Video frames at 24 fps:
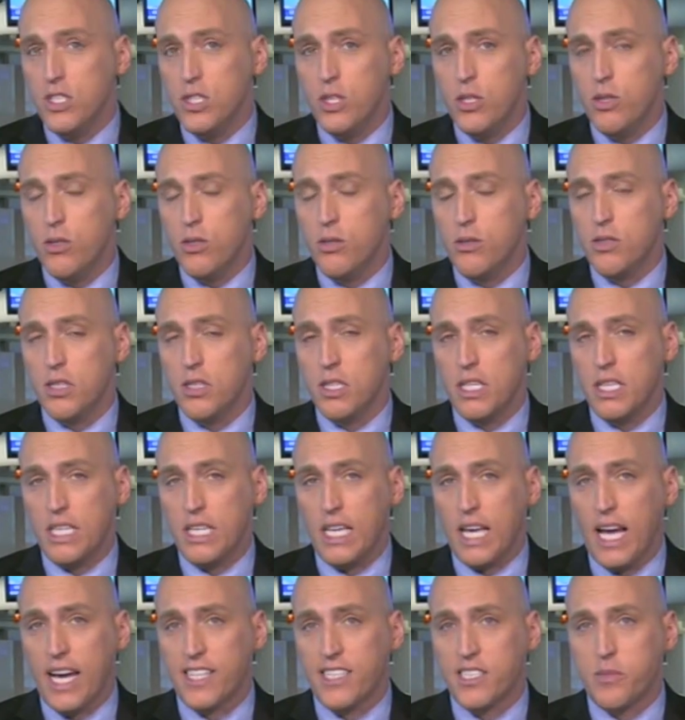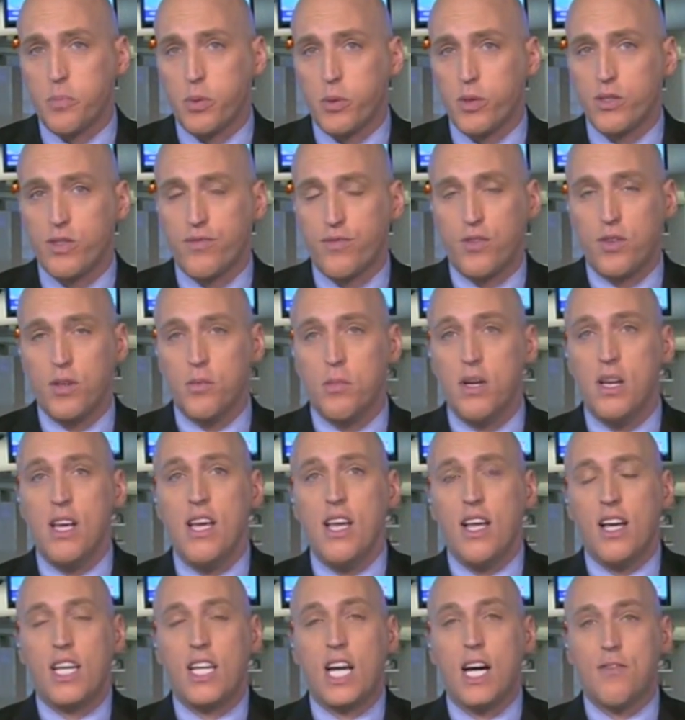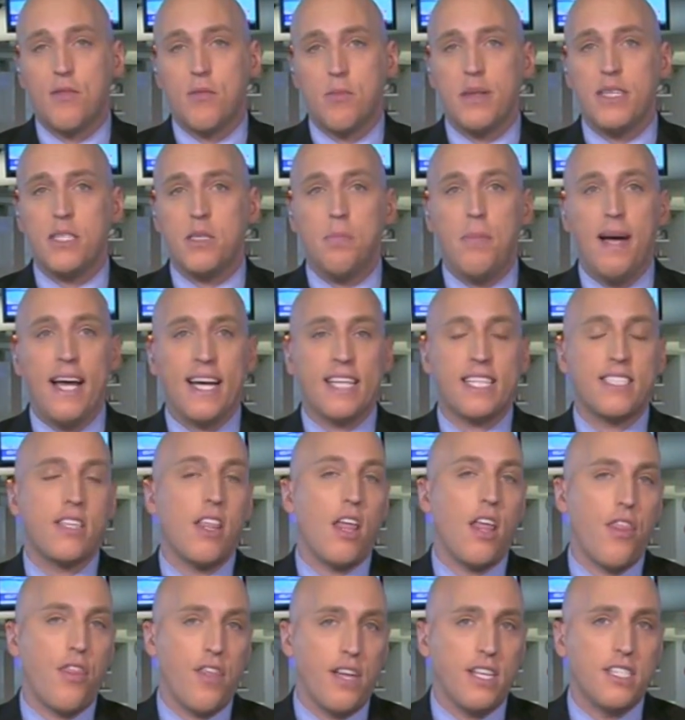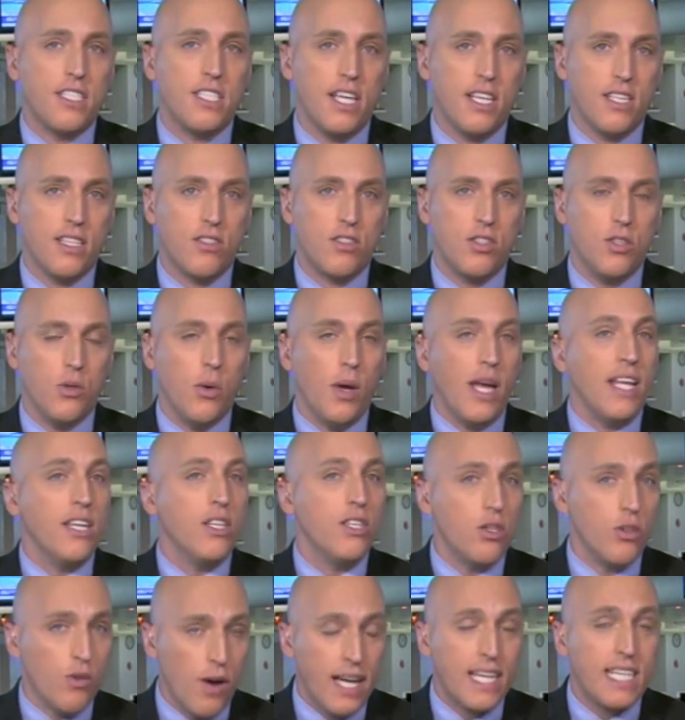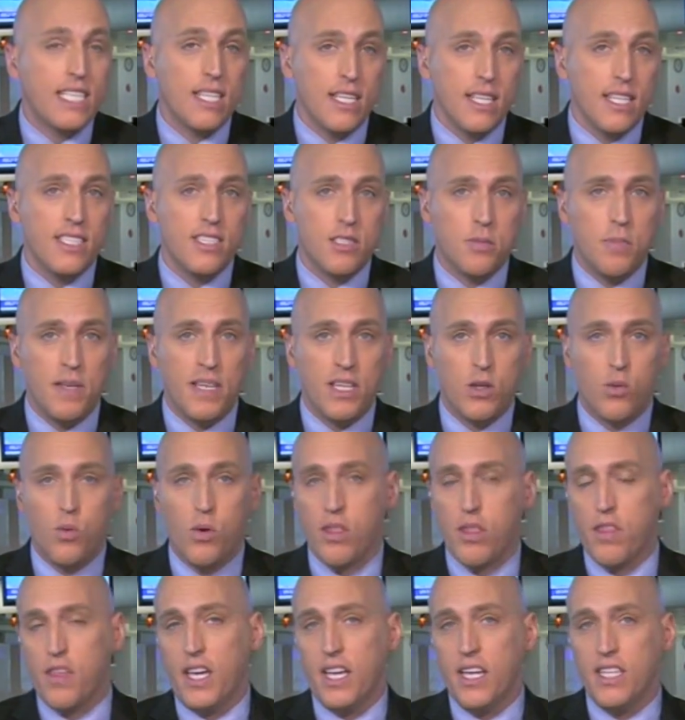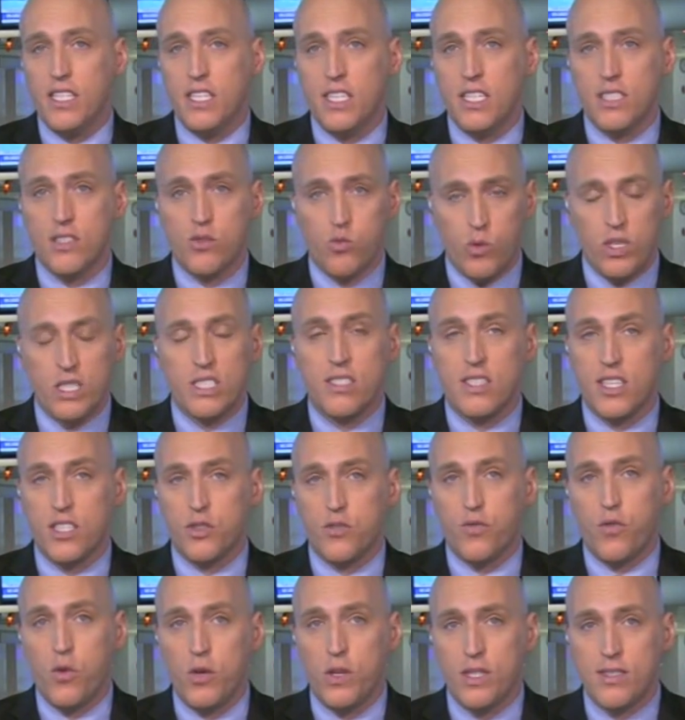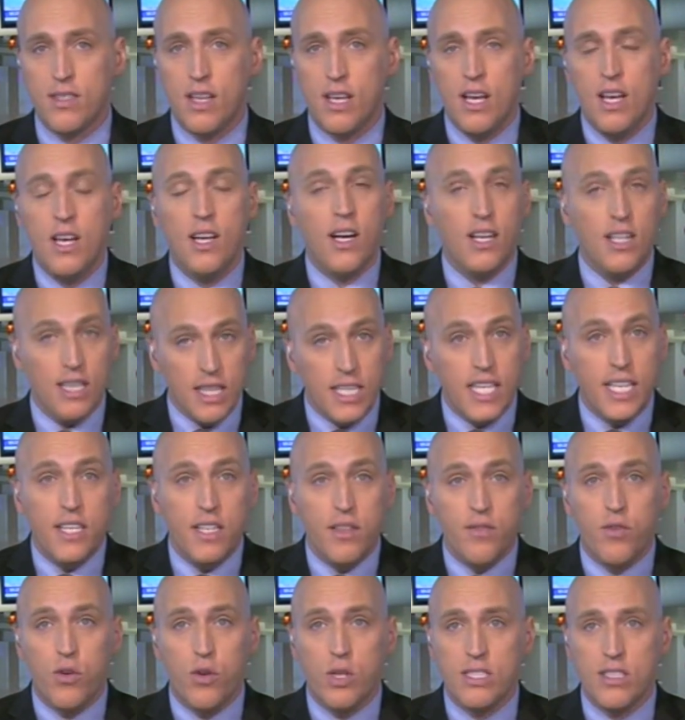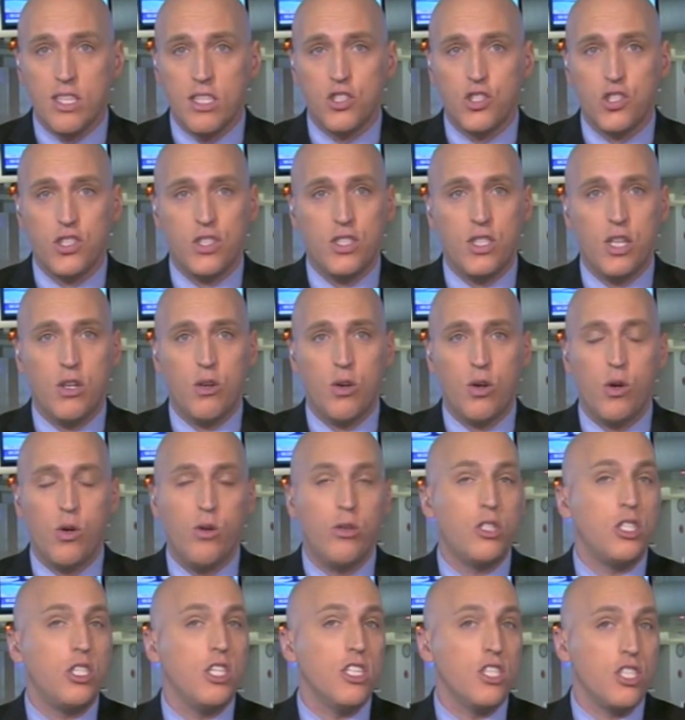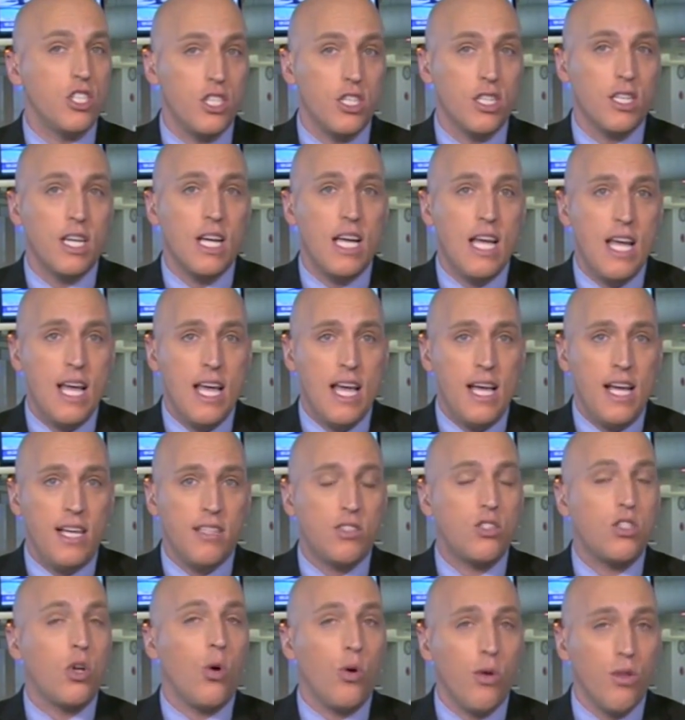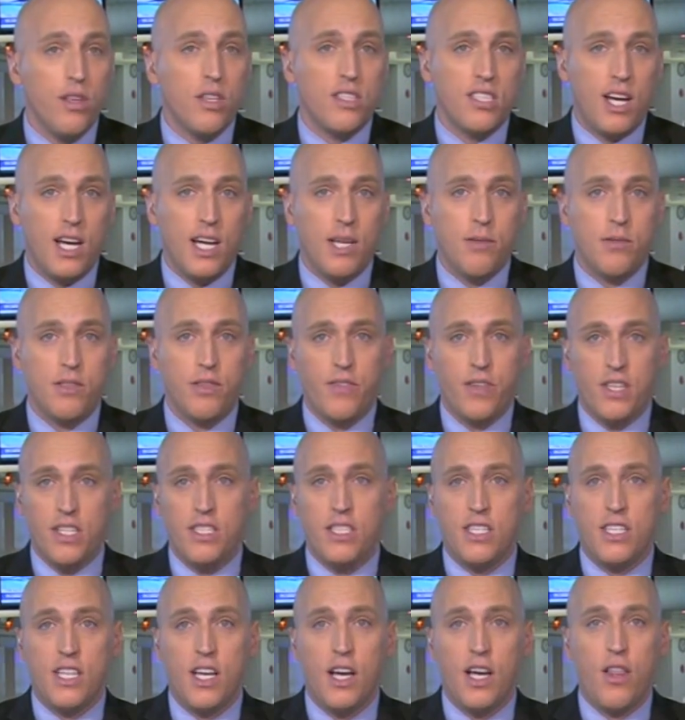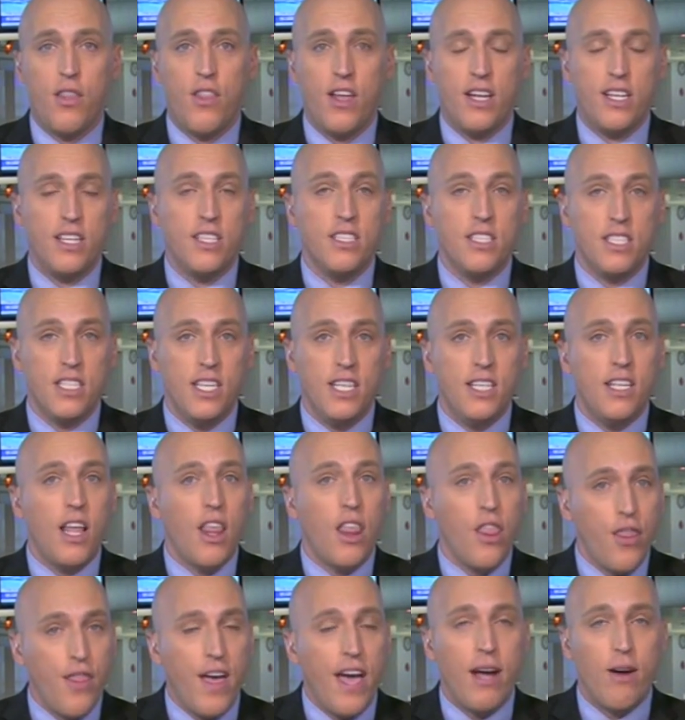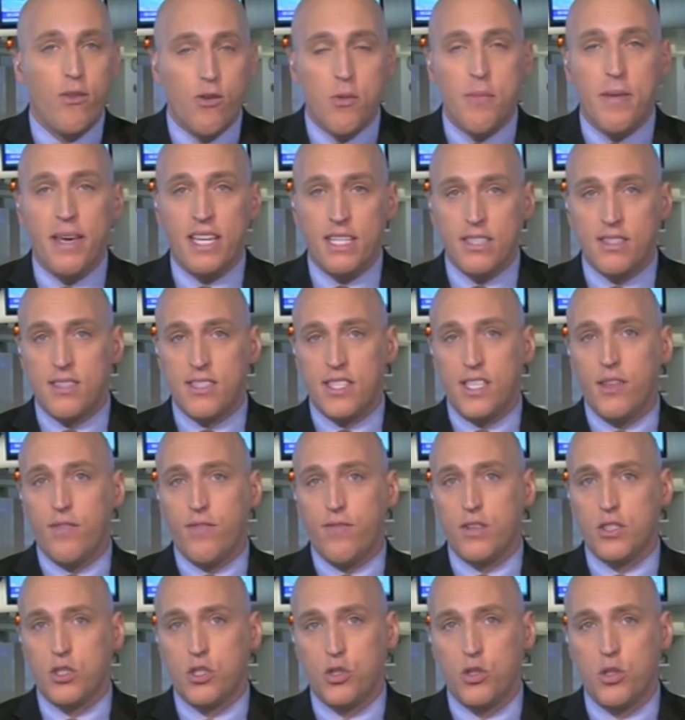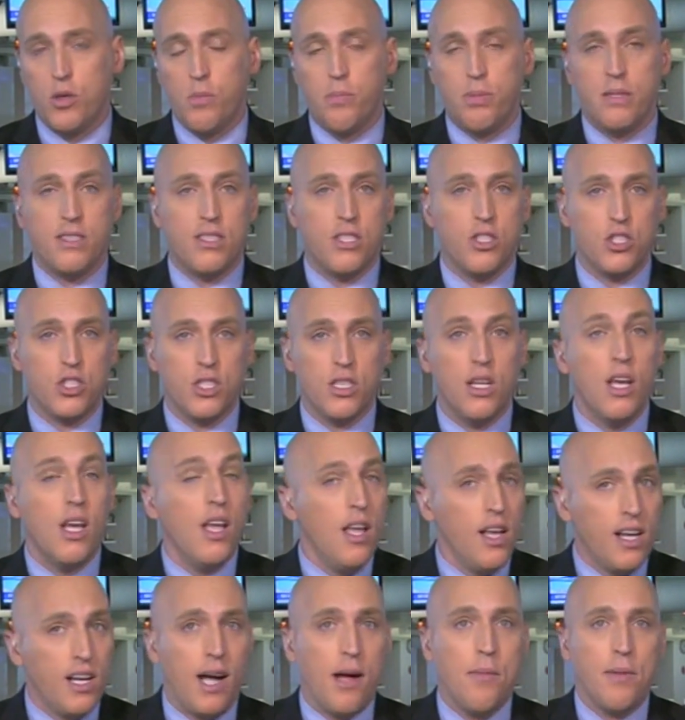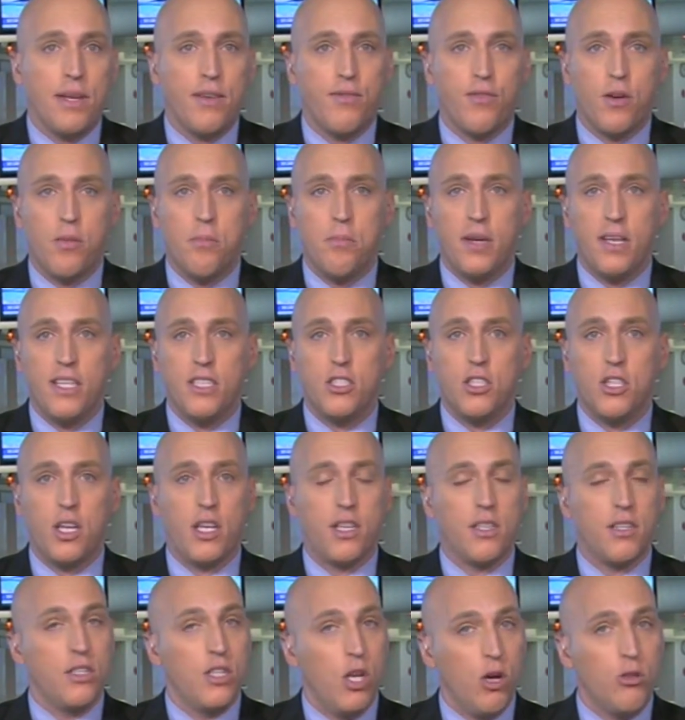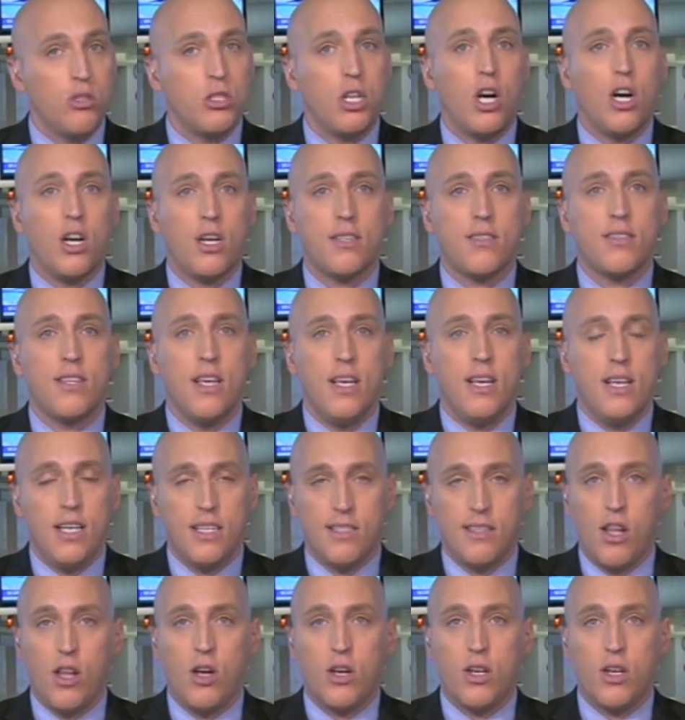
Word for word: China's been using experts from government backed think tanks to indirectly speak with the Indians. One such voice, a leading voice, I should note, Hu Shisheng, has told the Times of India that indeed that remains the official position coming from Beijing. No talks as